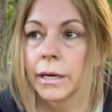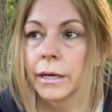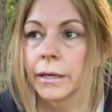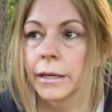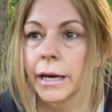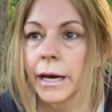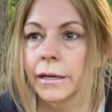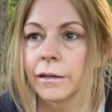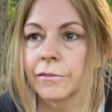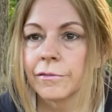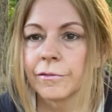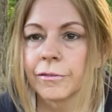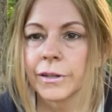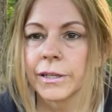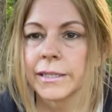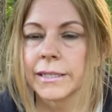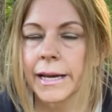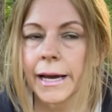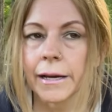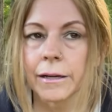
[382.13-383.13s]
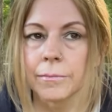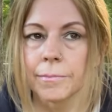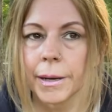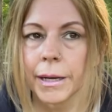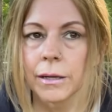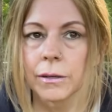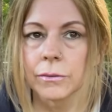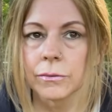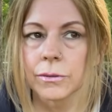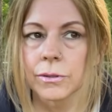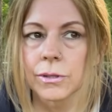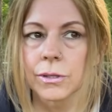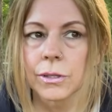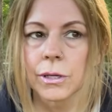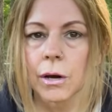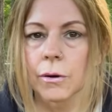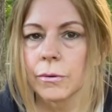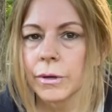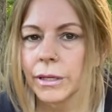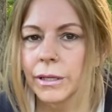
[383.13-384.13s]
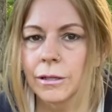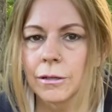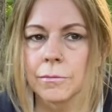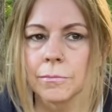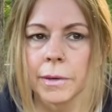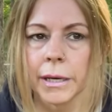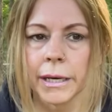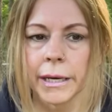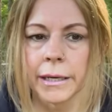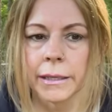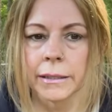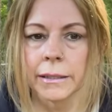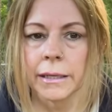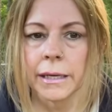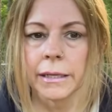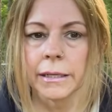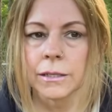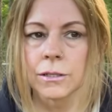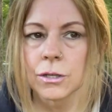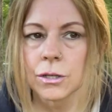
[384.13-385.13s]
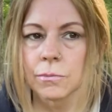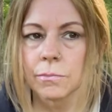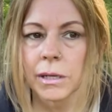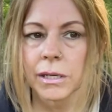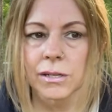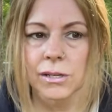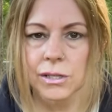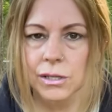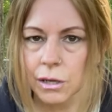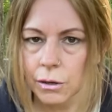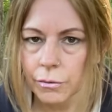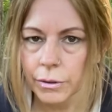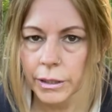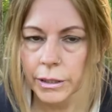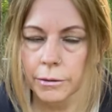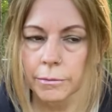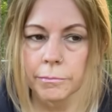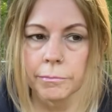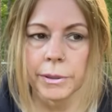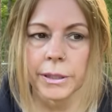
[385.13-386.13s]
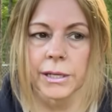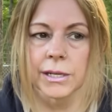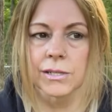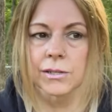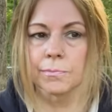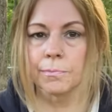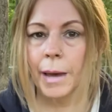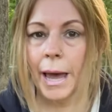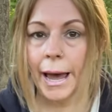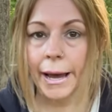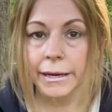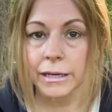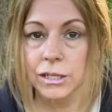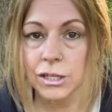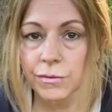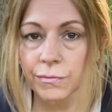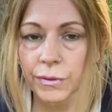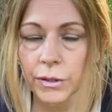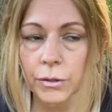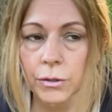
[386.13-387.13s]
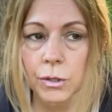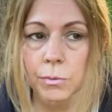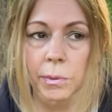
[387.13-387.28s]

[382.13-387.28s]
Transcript: kind of freaked out about sodium and getting too much sodium because of packaged foods.